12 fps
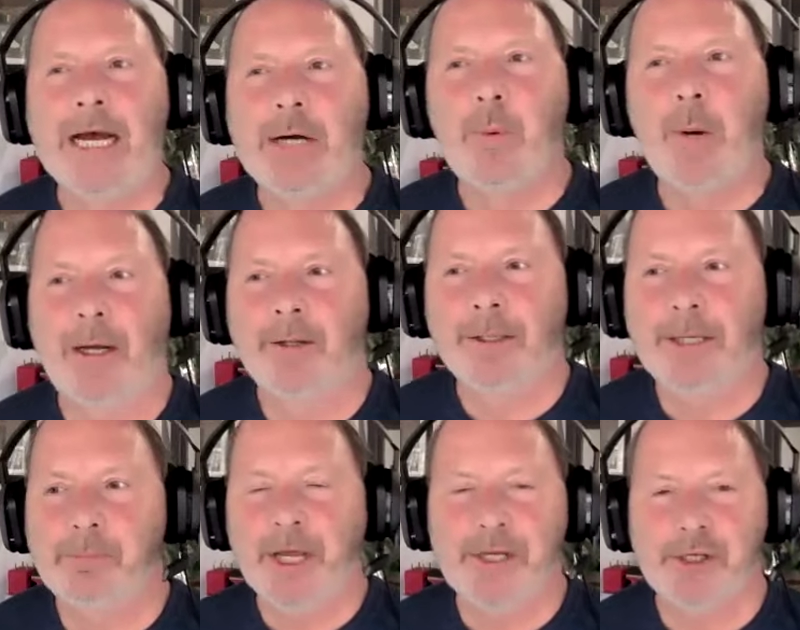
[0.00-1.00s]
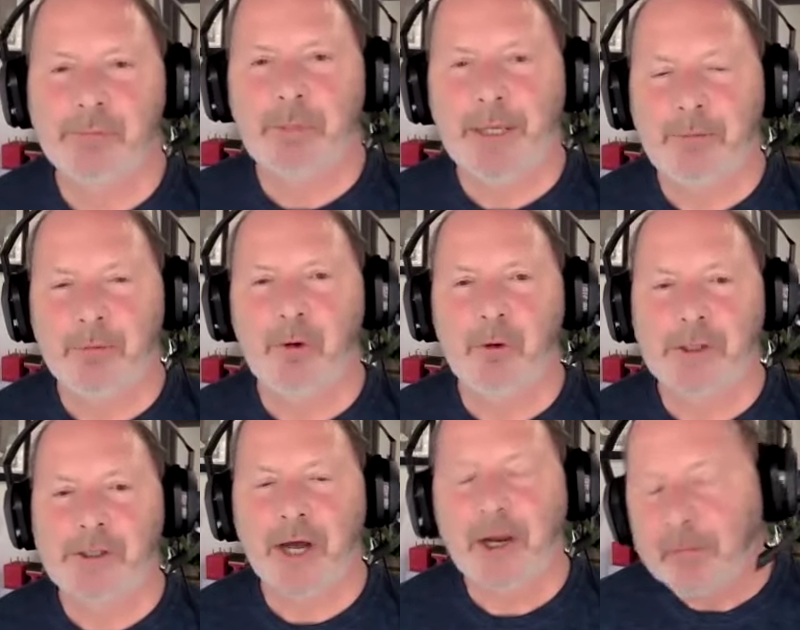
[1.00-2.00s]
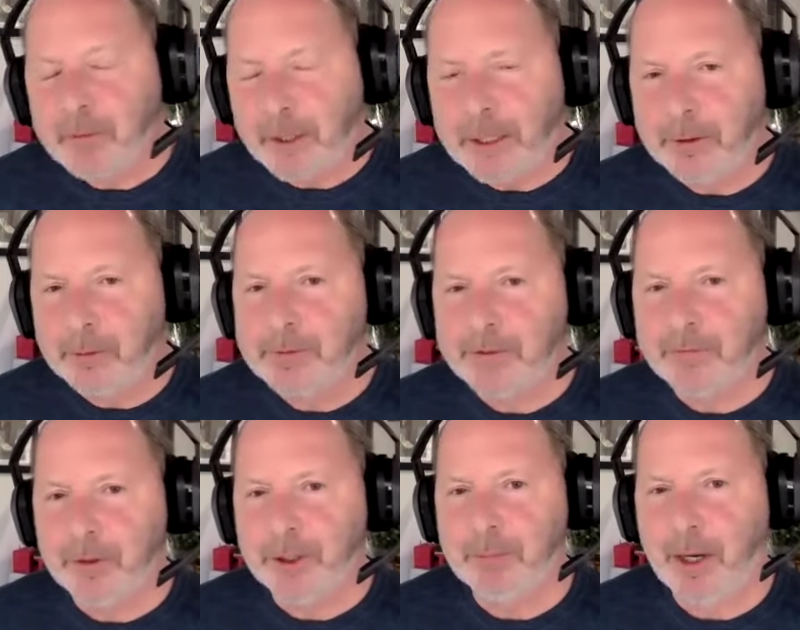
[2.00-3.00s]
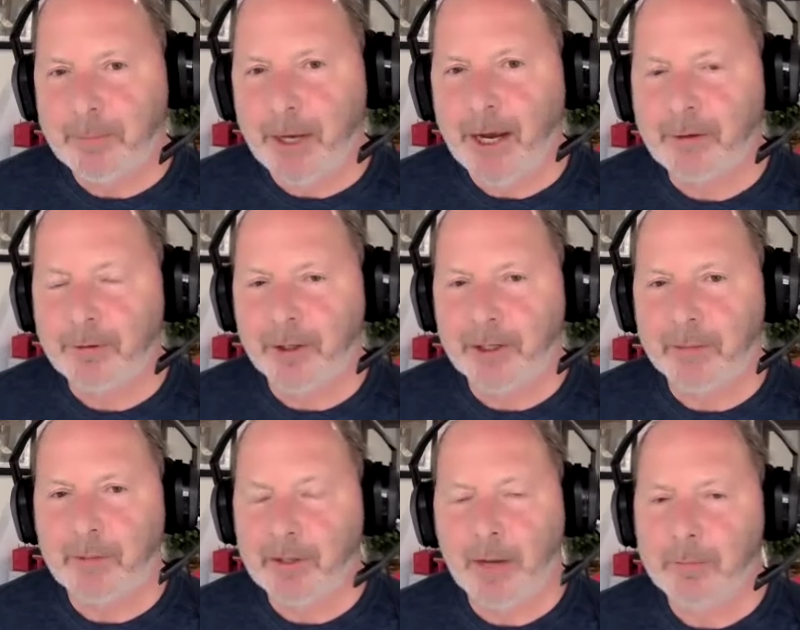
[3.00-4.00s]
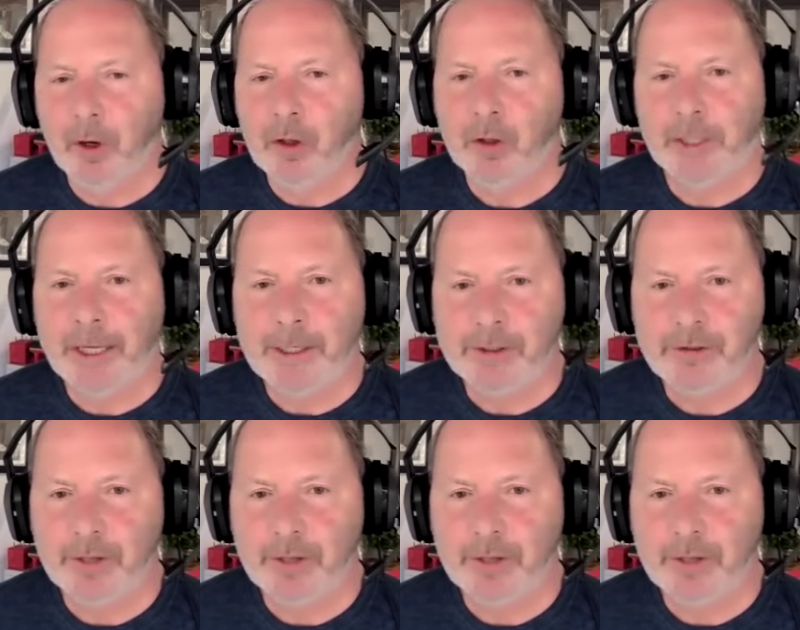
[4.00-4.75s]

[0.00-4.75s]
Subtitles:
Well, it plays a big role. It's kind of funny though, because if you look at my background, I'm all legs.